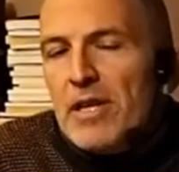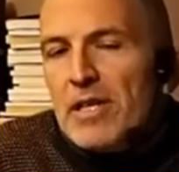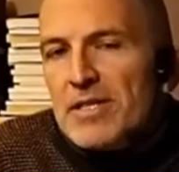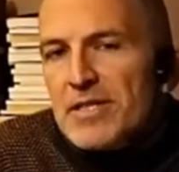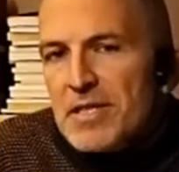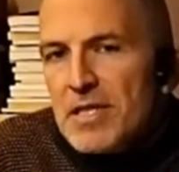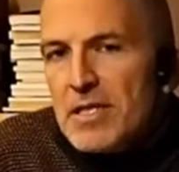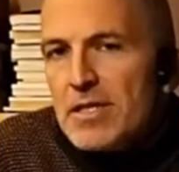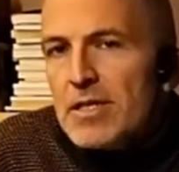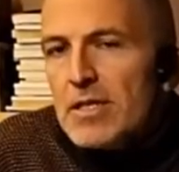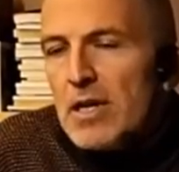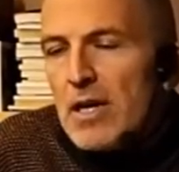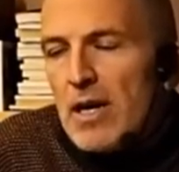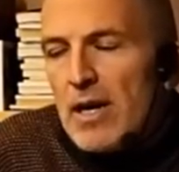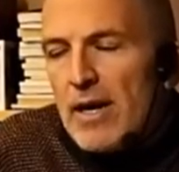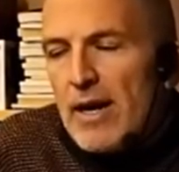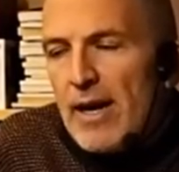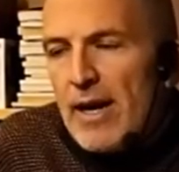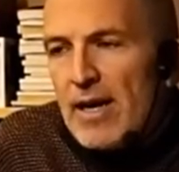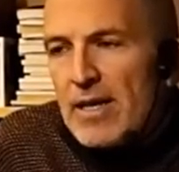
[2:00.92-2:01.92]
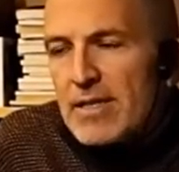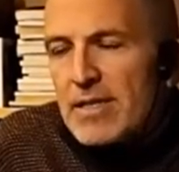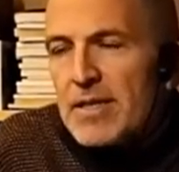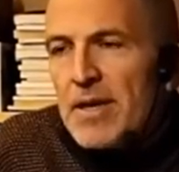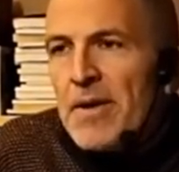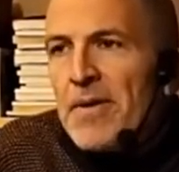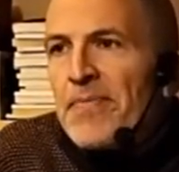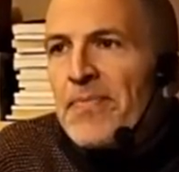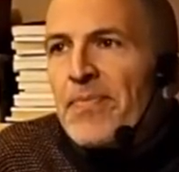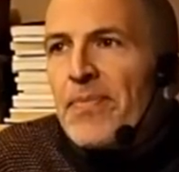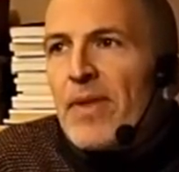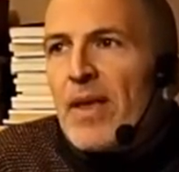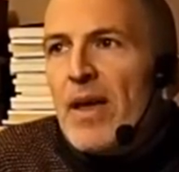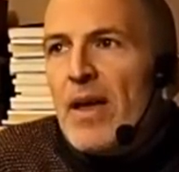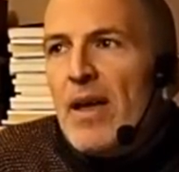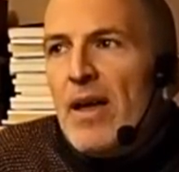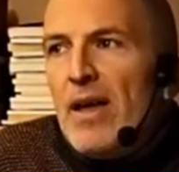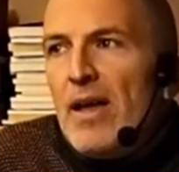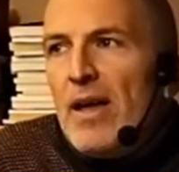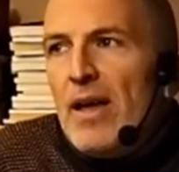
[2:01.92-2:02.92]
CCR has,
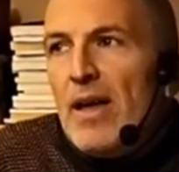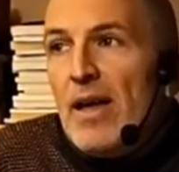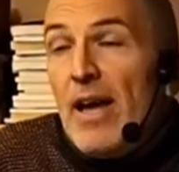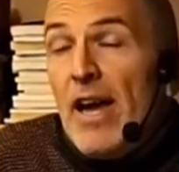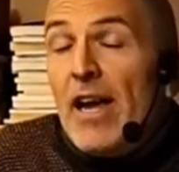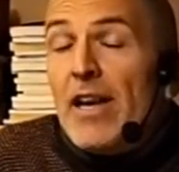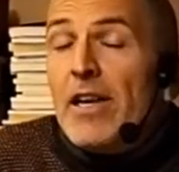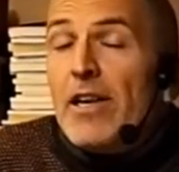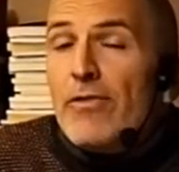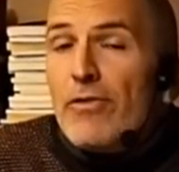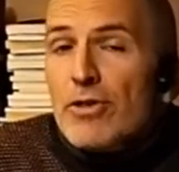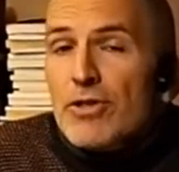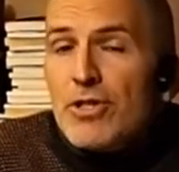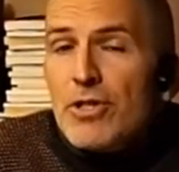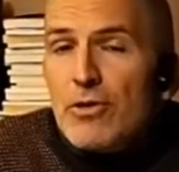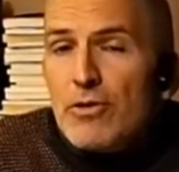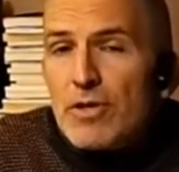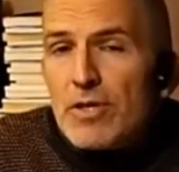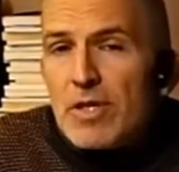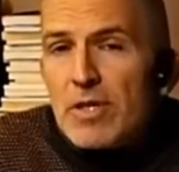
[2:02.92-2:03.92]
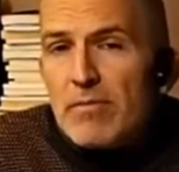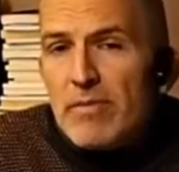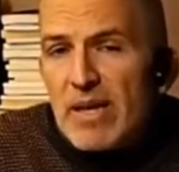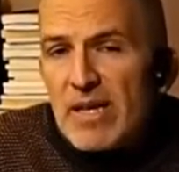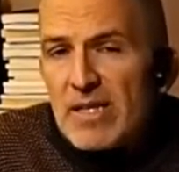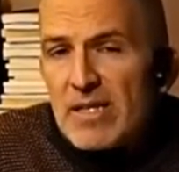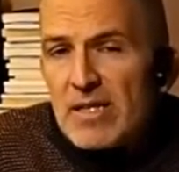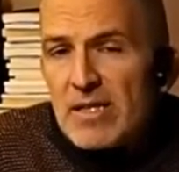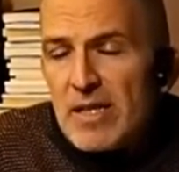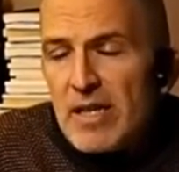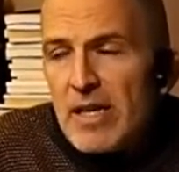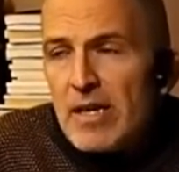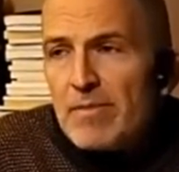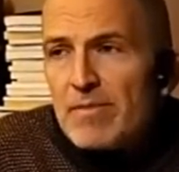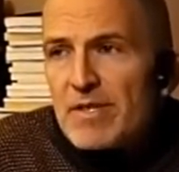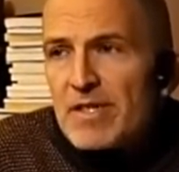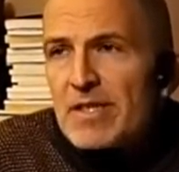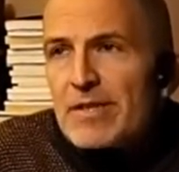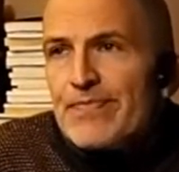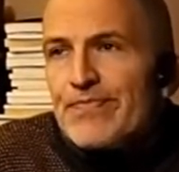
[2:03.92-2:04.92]
and it was used in mixed
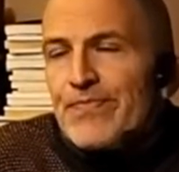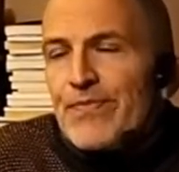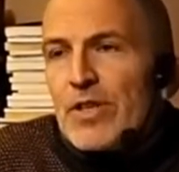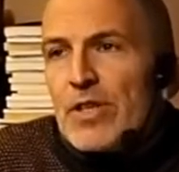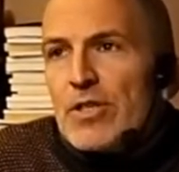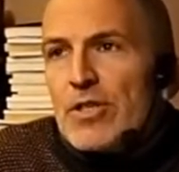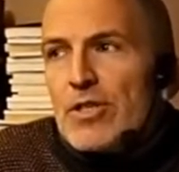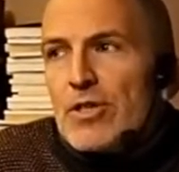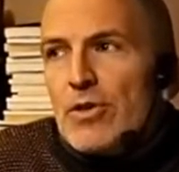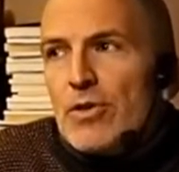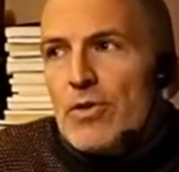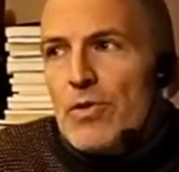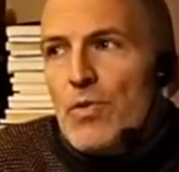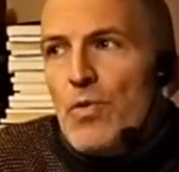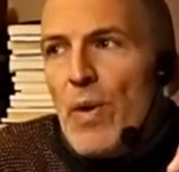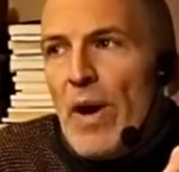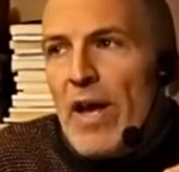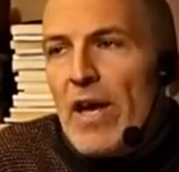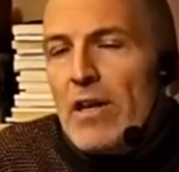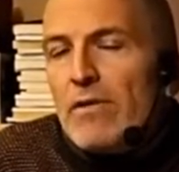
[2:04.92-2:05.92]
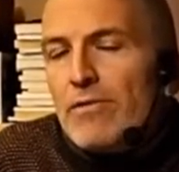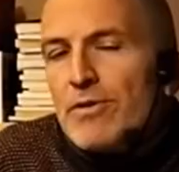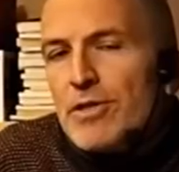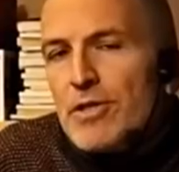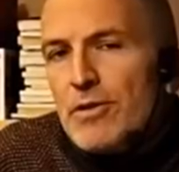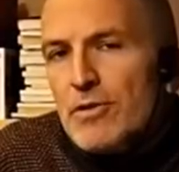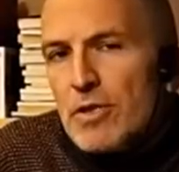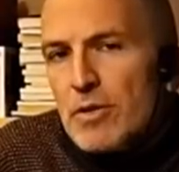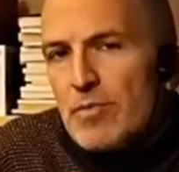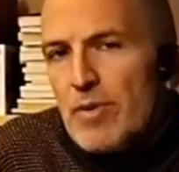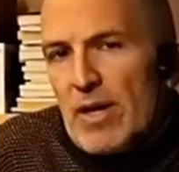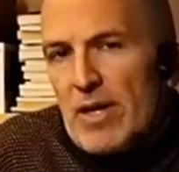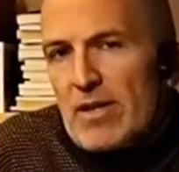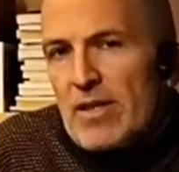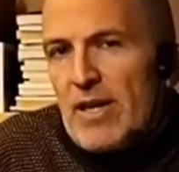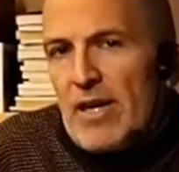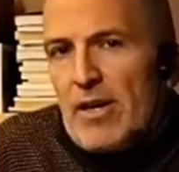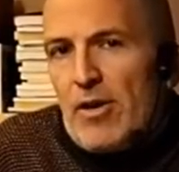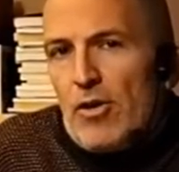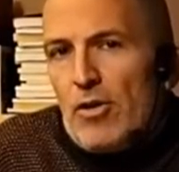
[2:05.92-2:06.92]
teams. So the way it was used back
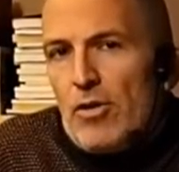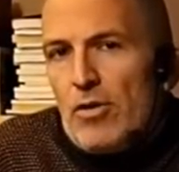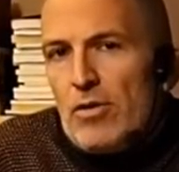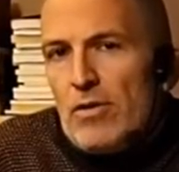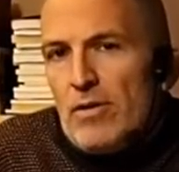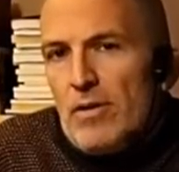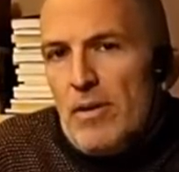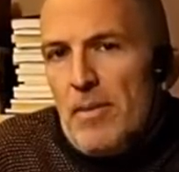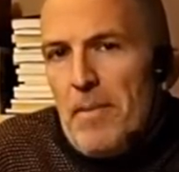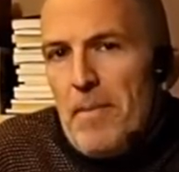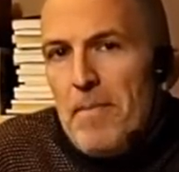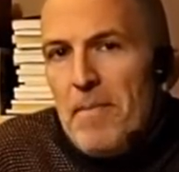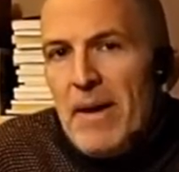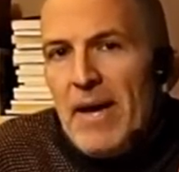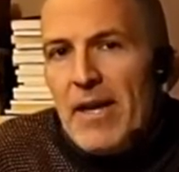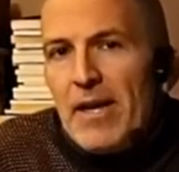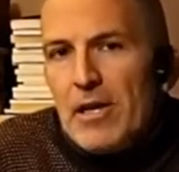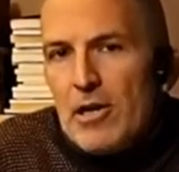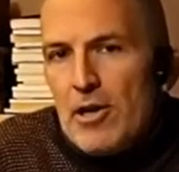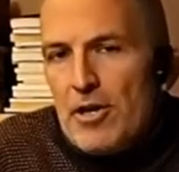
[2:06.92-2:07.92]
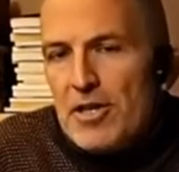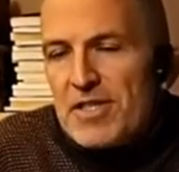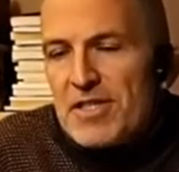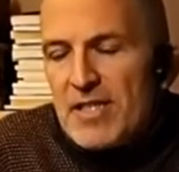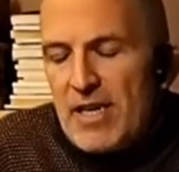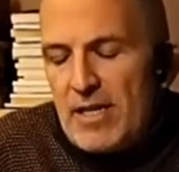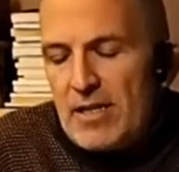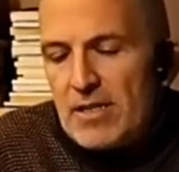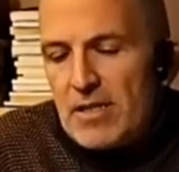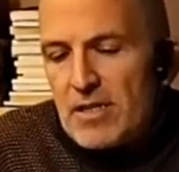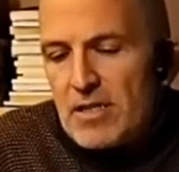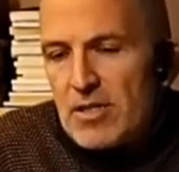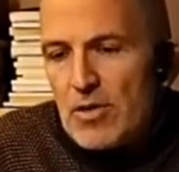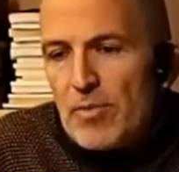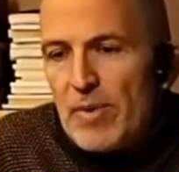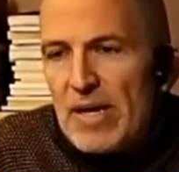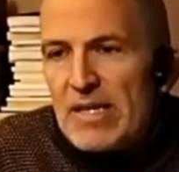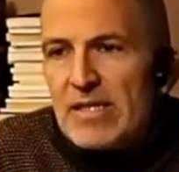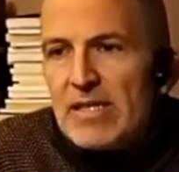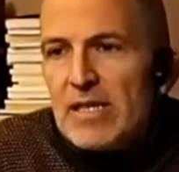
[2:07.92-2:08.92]
then made a lot of sense. So
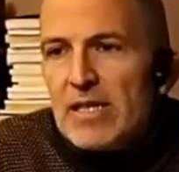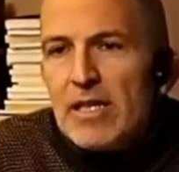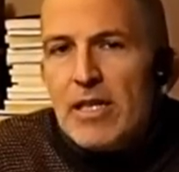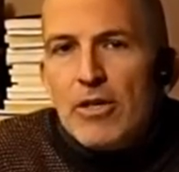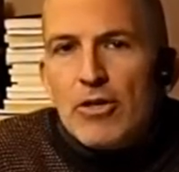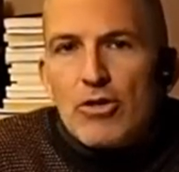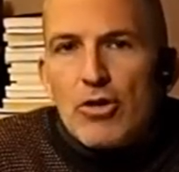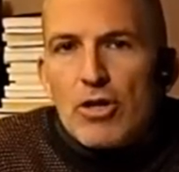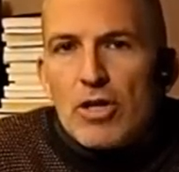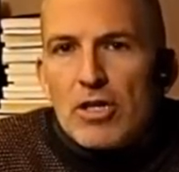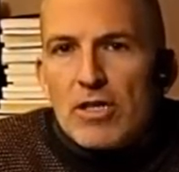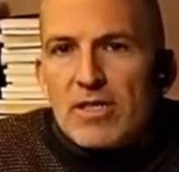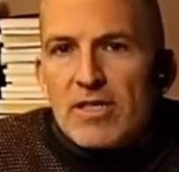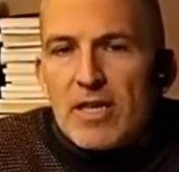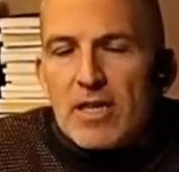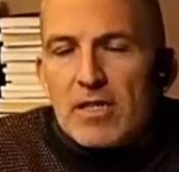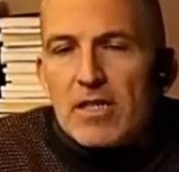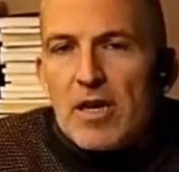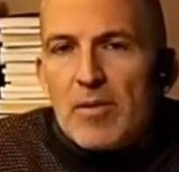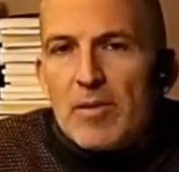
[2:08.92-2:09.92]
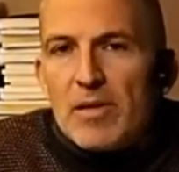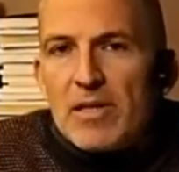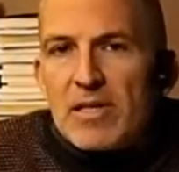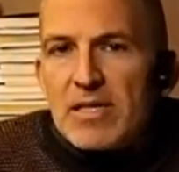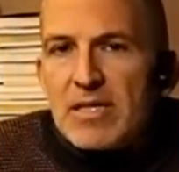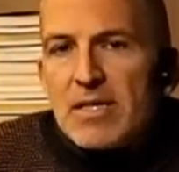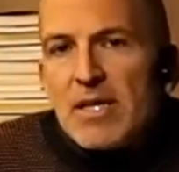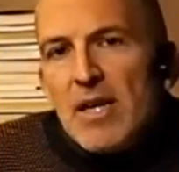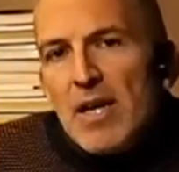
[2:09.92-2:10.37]
basically you took a set of doubles,